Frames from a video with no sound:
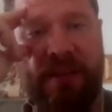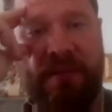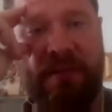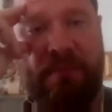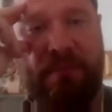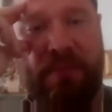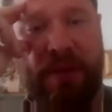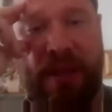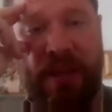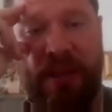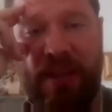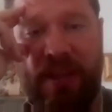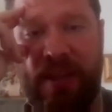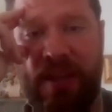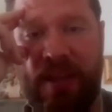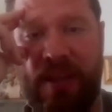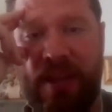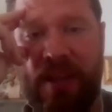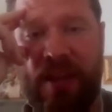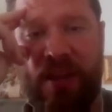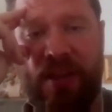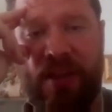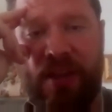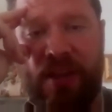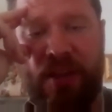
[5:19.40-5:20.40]
B,
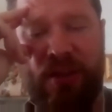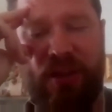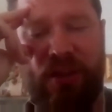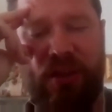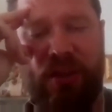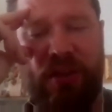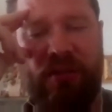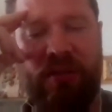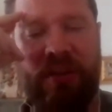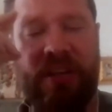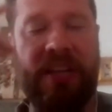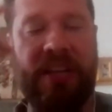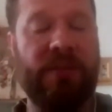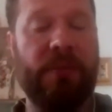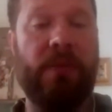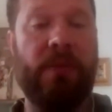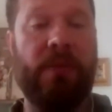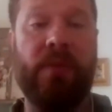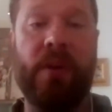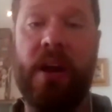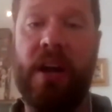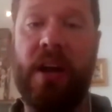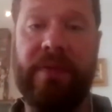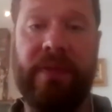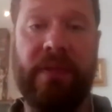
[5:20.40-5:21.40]
you need to
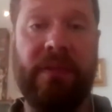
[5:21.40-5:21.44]
arrive.